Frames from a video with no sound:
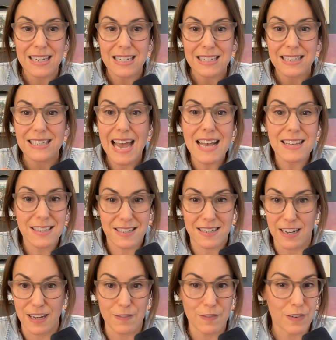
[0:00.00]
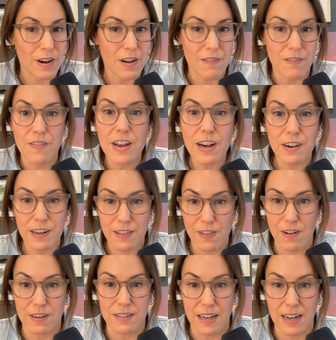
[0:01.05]
tested it for a very
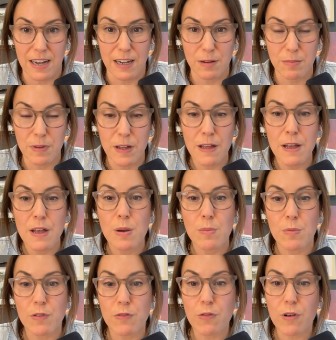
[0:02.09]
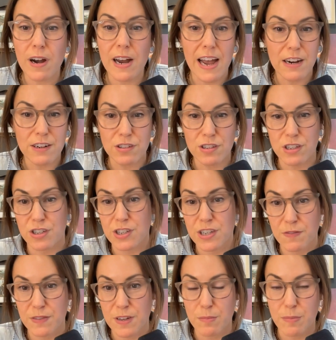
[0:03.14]
long time before I actually
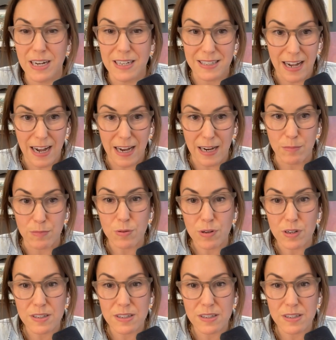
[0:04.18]
shifted my time towards